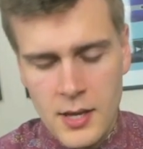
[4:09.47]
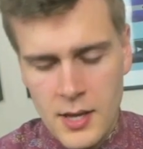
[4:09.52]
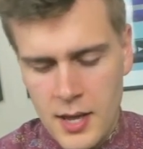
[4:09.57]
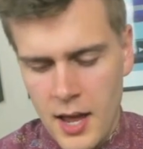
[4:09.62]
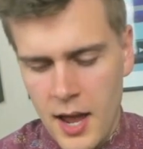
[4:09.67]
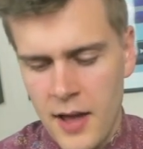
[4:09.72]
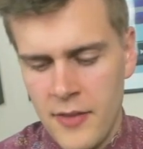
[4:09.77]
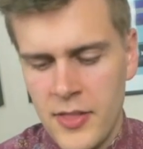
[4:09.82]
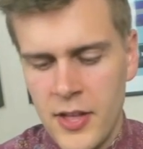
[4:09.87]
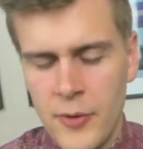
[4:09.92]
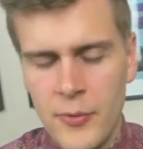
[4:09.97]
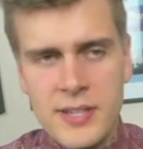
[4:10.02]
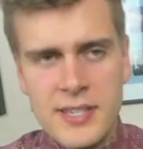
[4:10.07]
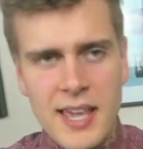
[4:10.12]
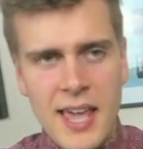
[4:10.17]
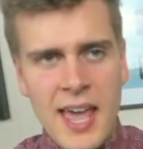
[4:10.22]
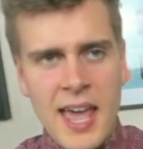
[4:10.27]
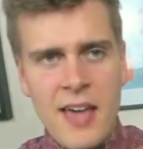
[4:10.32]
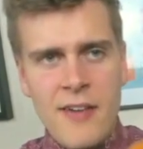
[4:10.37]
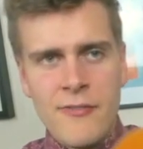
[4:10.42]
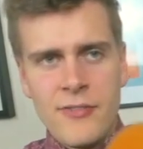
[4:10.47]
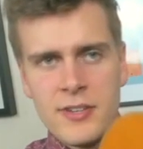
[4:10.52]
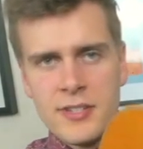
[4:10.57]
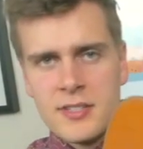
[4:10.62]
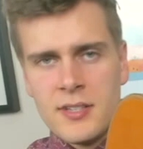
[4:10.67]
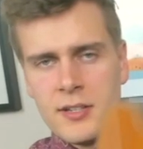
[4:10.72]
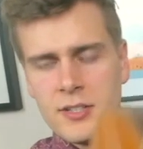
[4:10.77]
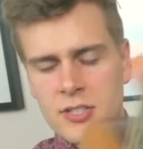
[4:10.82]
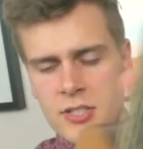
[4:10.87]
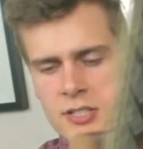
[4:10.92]
And there is ever
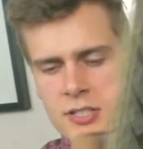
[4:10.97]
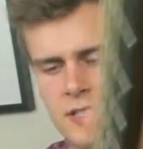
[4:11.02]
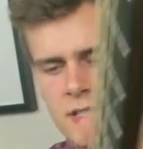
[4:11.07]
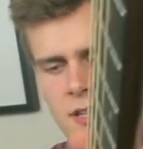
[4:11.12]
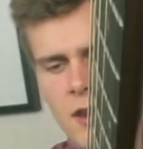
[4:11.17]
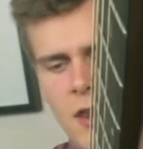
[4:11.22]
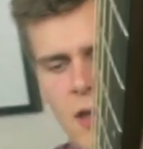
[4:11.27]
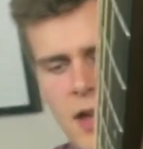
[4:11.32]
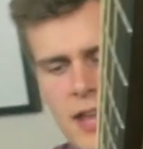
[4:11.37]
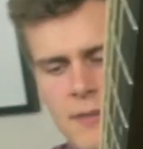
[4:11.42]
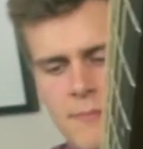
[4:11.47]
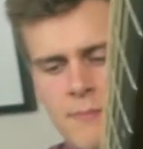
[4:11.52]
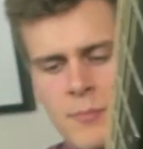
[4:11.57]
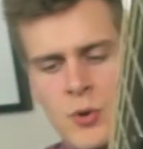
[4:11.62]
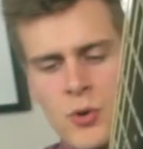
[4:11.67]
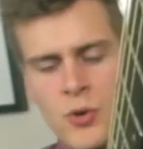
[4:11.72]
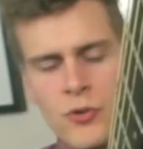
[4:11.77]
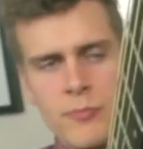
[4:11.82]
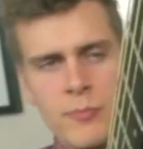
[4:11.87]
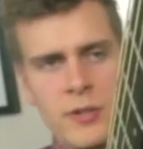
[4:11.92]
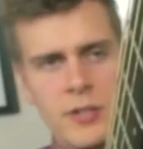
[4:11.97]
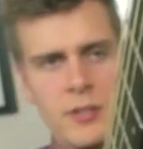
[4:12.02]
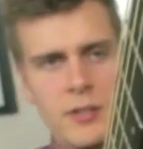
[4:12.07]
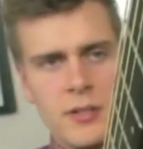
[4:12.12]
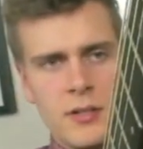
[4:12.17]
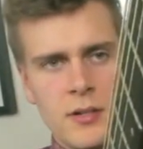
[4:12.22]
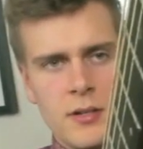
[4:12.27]
such slight movement.